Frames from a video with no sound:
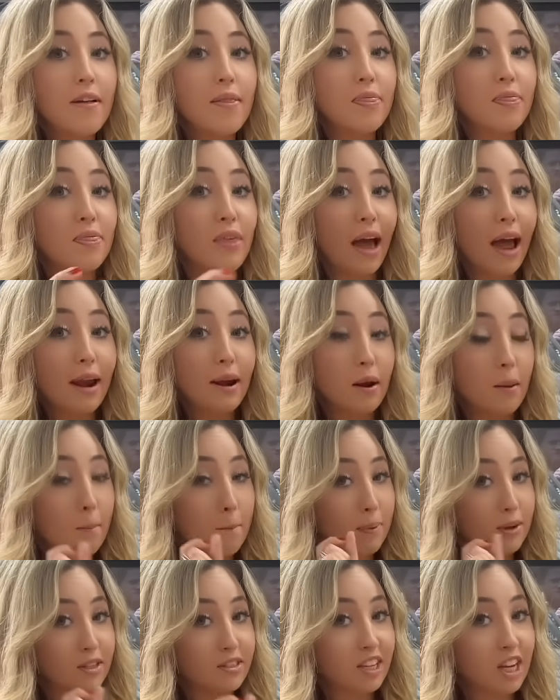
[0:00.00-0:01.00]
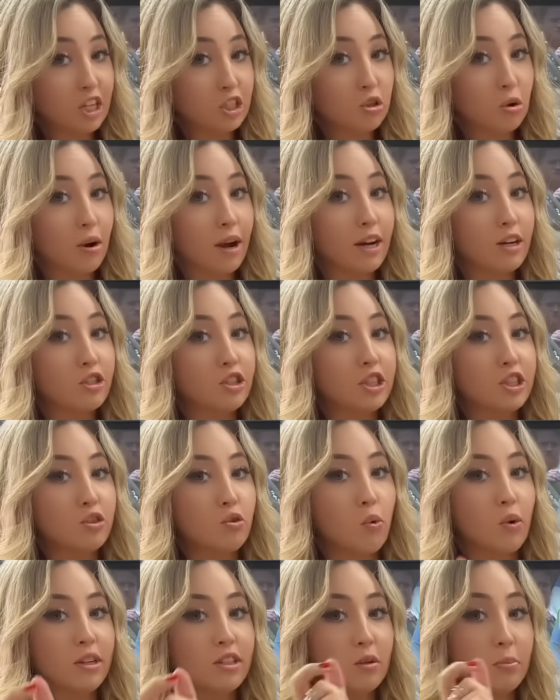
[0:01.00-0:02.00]
that potential energy is
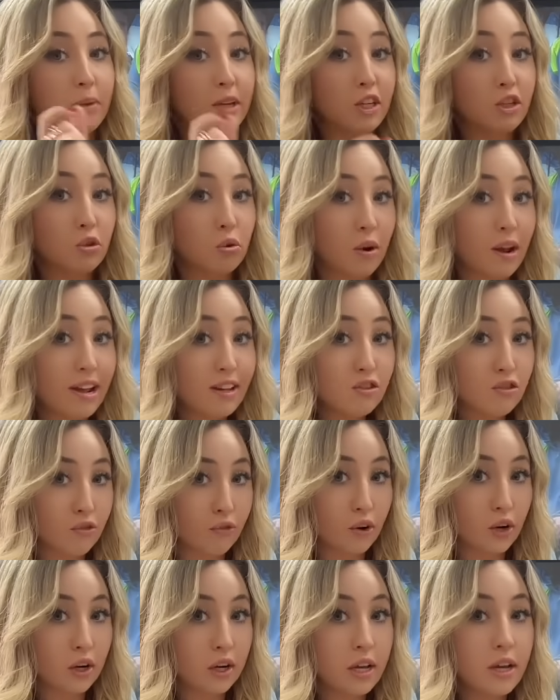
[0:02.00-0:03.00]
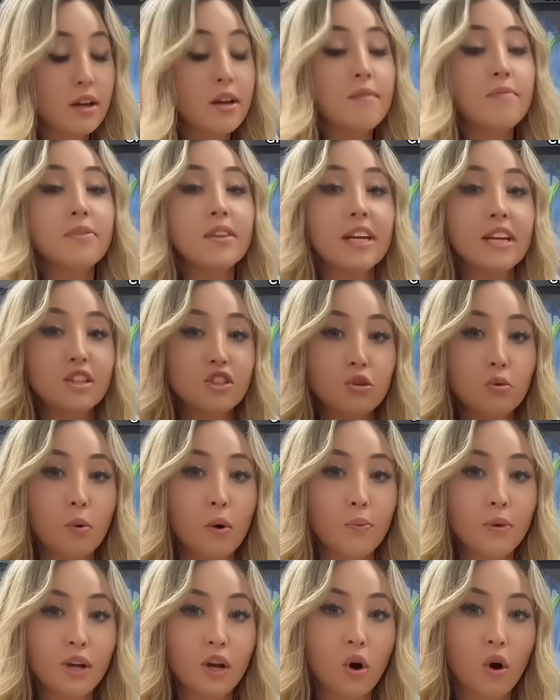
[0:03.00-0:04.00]
going to be transferred into
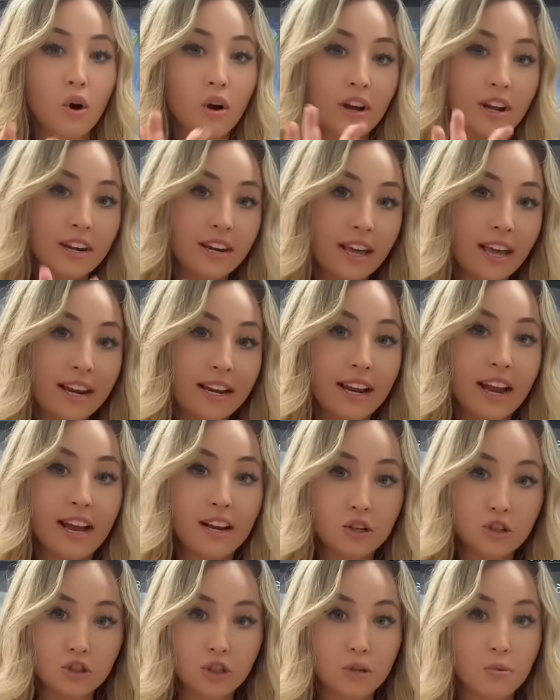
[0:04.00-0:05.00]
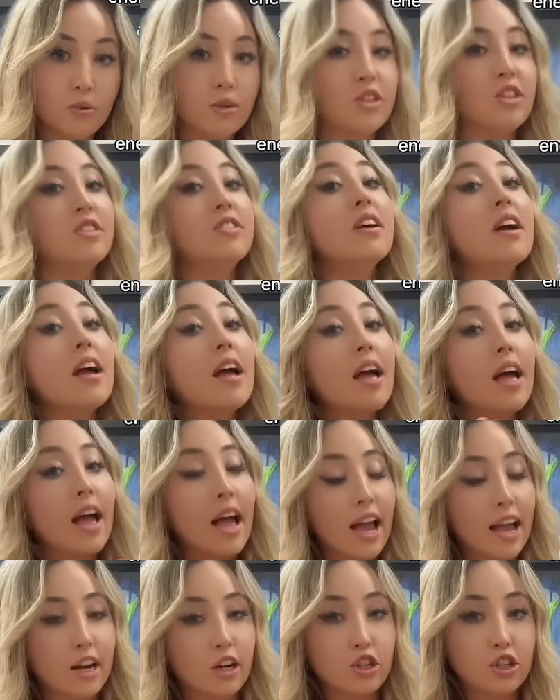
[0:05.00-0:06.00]
what we call kinetic energy, which is
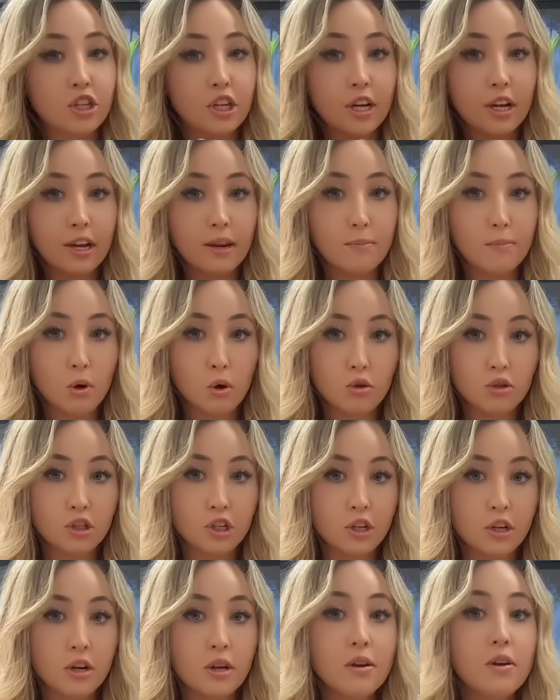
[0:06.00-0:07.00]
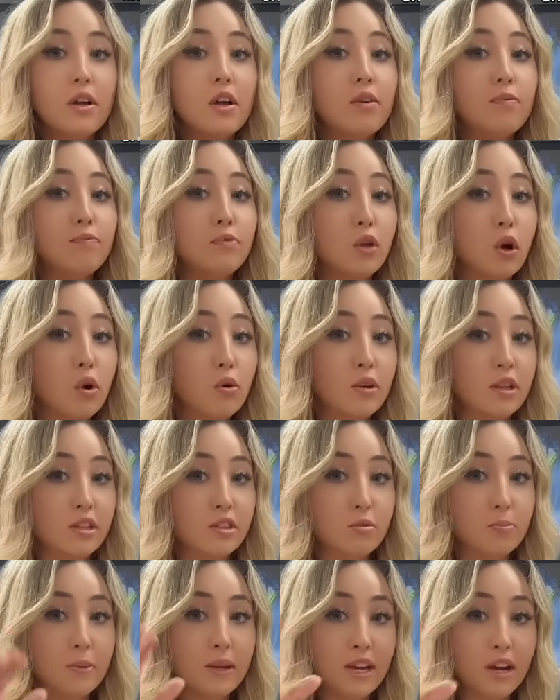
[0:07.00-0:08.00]
energy in motion.
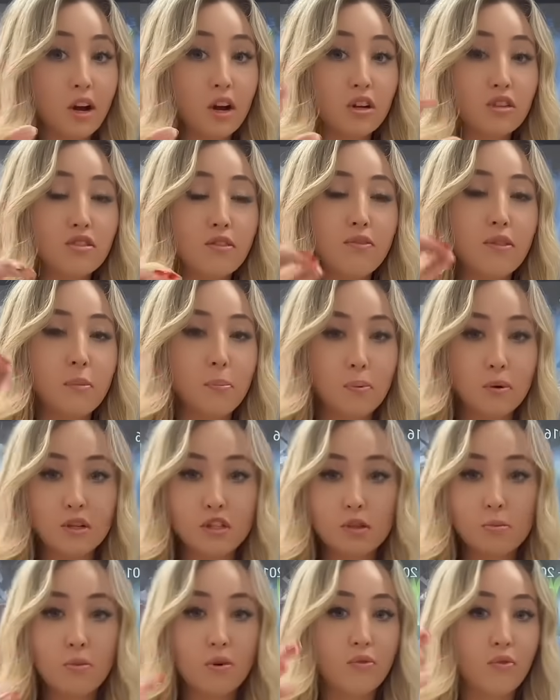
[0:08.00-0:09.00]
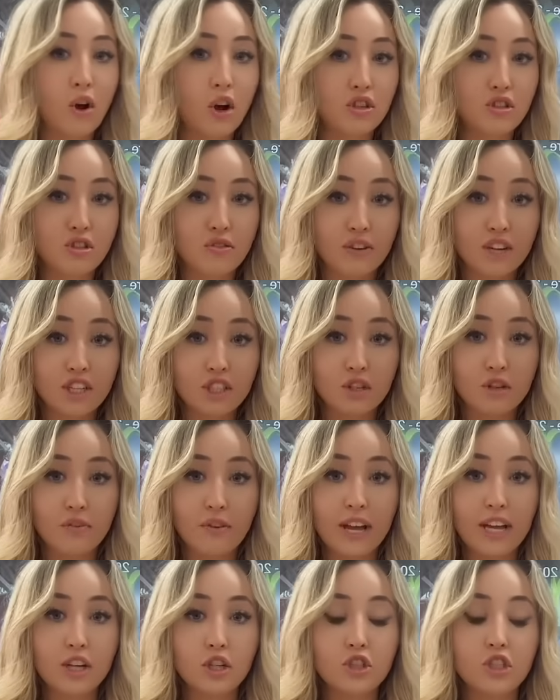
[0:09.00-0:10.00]
Notice, because of the principle of conservation of
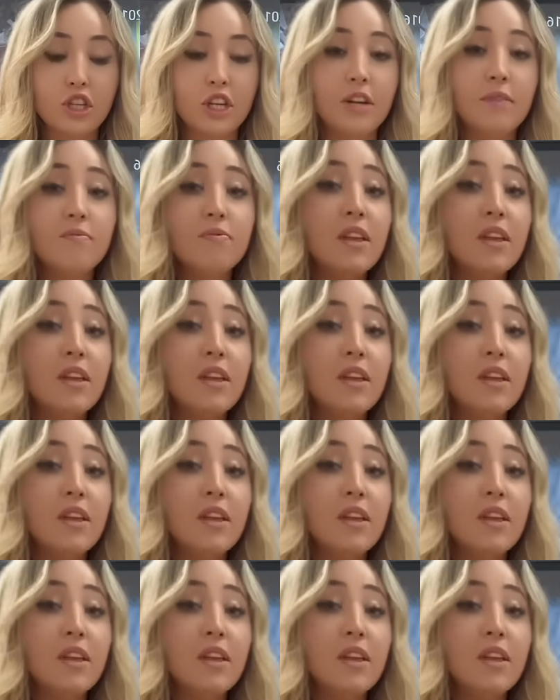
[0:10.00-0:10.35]
energy,